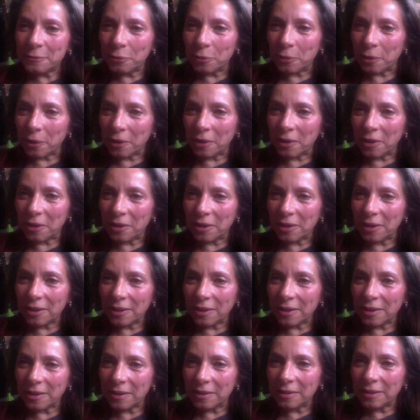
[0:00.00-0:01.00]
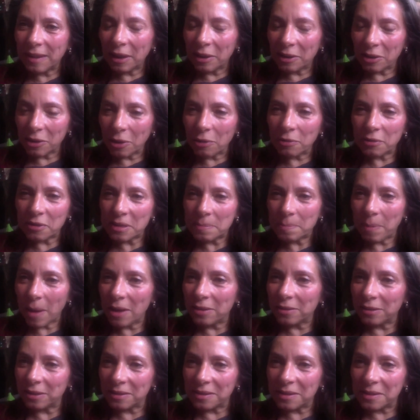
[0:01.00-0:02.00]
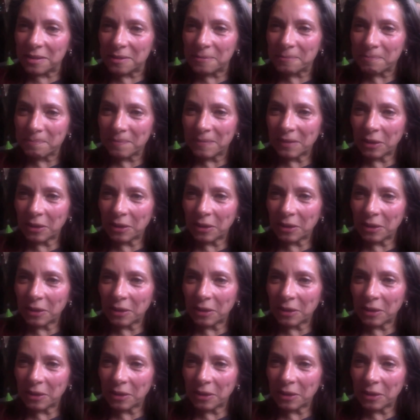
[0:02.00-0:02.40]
for their correspondence,